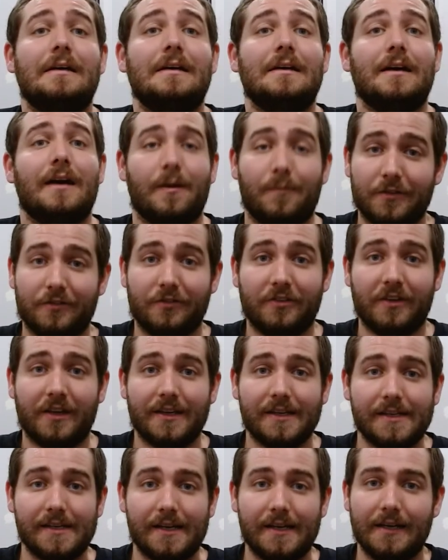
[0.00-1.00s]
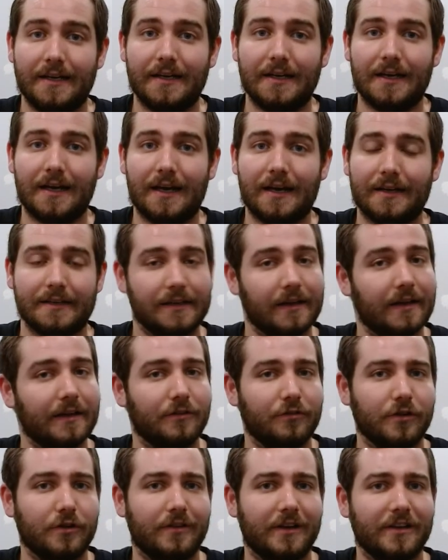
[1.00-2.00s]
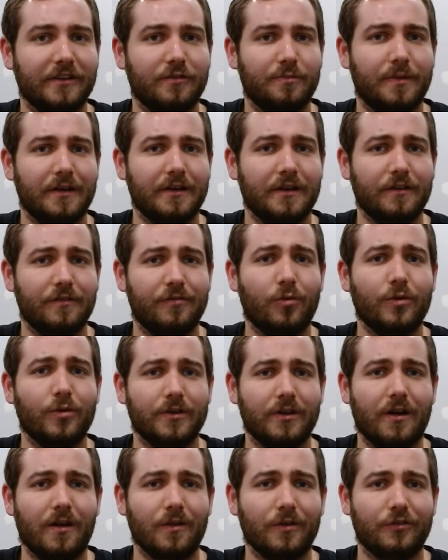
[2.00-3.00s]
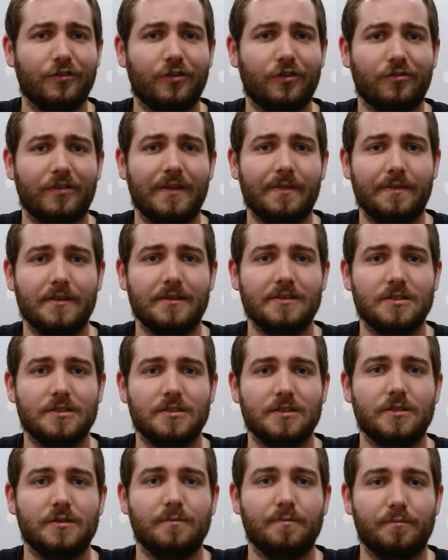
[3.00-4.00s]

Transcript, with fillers: I must say, I kind of regret spending $4 to rent this,